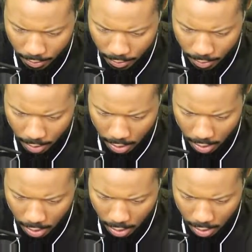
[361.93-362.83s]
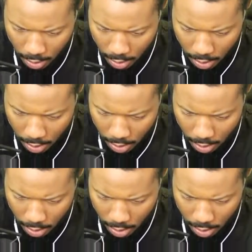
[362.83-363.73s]

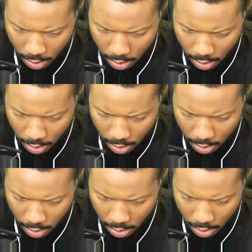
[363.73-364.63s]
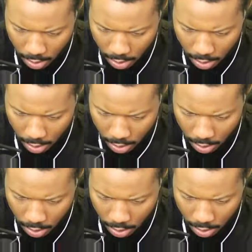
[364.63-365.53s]

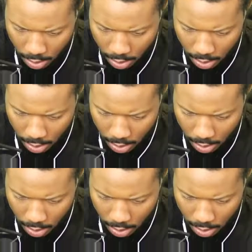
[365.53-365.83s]
No one is speaking in this clip.